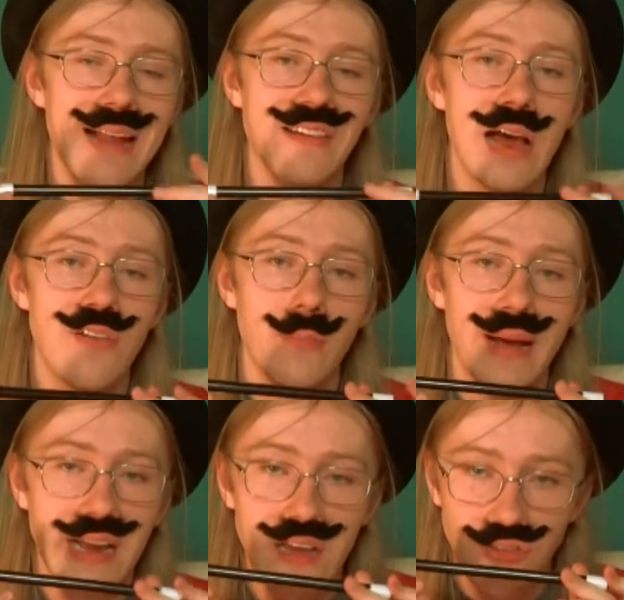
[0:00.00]
And now for
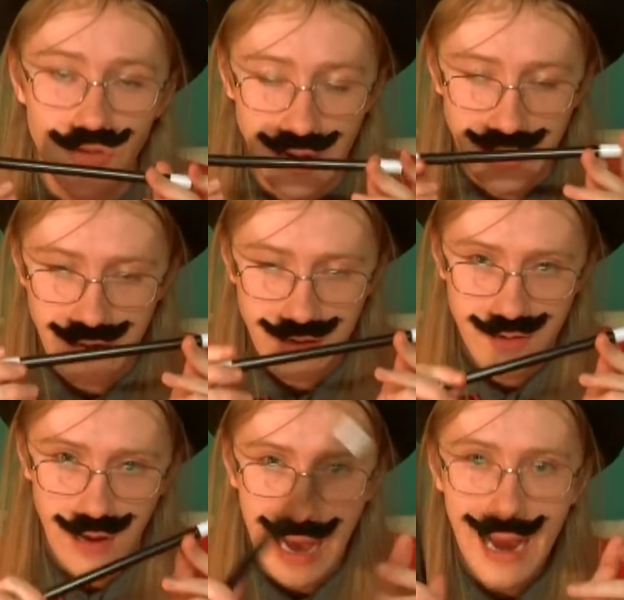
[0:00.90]
my next trick.
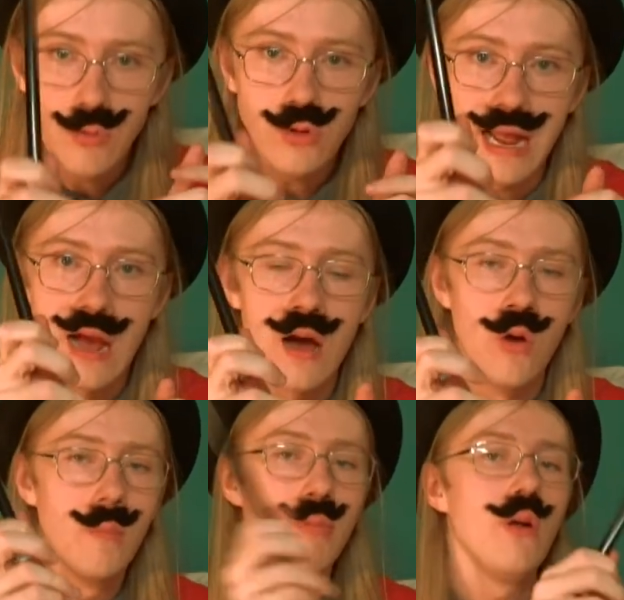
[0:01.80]
I will
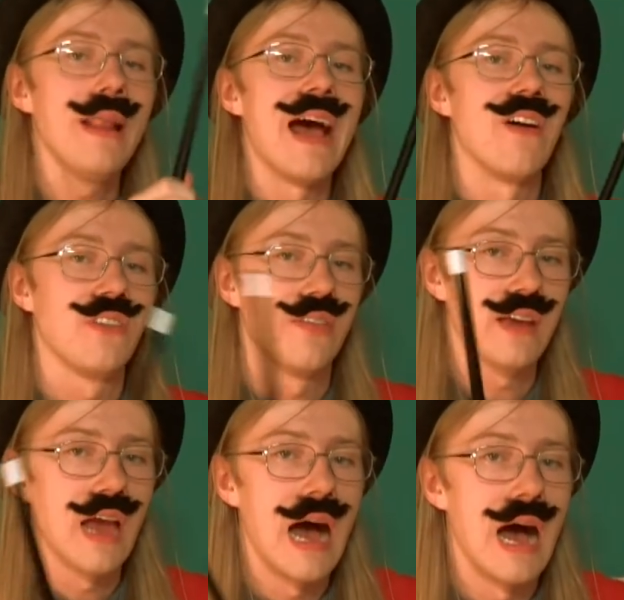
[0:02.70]
now pull out the
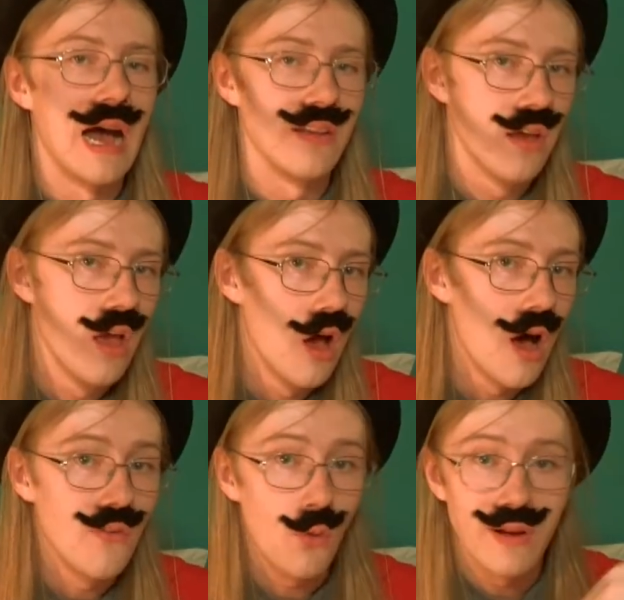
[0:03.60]
card
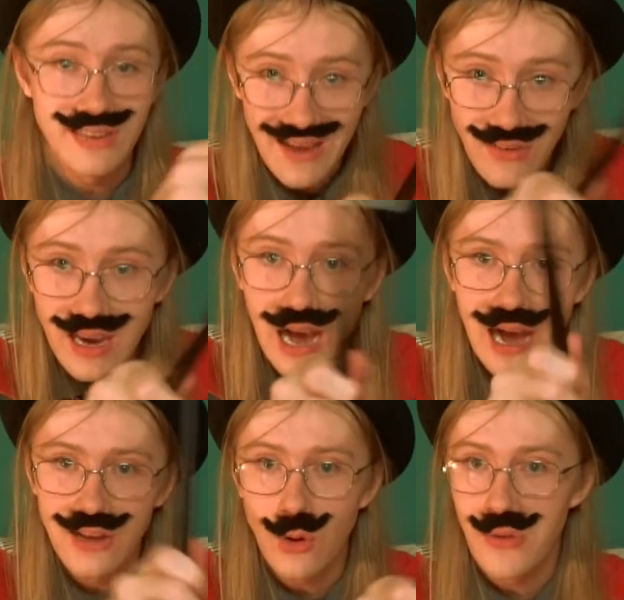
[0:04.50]
of whatever
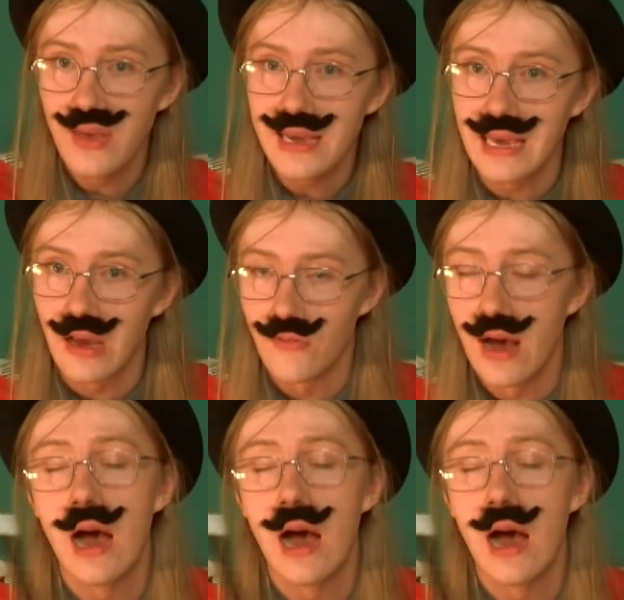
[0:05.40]
card you are thinking of.